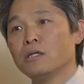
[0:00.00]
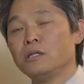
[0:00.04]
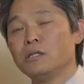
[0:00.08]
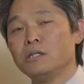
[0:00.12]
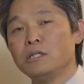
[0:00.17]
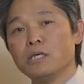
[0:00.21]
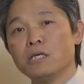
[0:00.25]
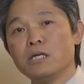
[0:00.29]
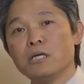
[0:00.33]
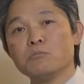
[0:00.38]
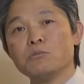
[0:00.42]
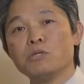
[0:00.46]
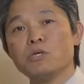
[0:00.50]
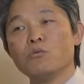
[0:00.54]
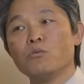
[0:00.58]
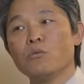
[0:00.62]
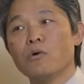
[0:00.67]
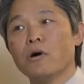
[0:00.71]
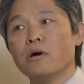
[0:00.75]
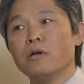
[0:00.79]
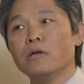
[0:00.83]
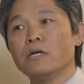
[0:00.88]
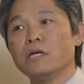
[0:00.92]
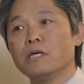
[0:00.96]

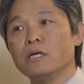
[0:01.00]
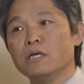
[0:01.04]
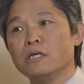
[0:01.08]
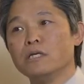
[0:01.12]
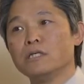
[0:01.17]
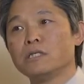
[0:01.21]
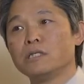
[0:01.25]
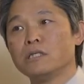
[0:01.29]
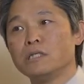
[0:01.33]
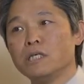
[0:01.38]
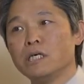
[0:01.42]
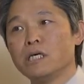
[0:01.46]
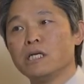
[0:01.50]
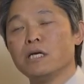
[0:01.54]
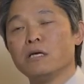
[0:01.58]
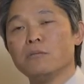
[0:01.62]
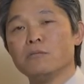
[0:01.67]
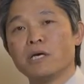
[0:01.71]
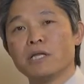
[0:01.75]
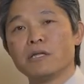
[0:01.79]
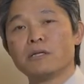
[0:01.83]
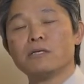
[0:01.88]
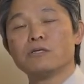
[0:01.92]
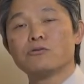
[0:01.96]
DNMT1 is DNA
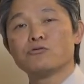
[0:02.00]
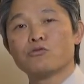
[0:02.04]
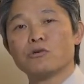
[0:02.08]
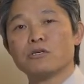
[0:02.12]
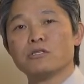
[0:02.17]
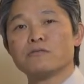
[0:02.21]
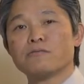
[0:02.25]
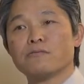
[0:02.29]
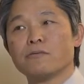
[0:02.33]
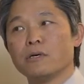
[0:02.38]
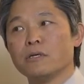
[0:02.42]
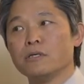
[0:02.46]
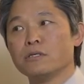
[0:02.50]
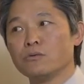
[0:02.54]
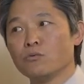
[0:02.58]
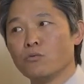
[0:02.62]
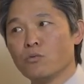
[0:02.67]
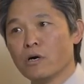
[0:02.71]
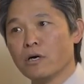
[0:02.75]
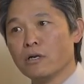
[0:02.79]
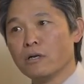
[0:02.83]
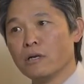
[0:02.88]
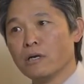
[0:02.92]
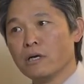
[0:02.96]
methyltransferase
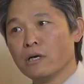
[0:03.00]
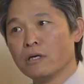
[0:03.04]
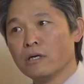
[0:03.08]
1.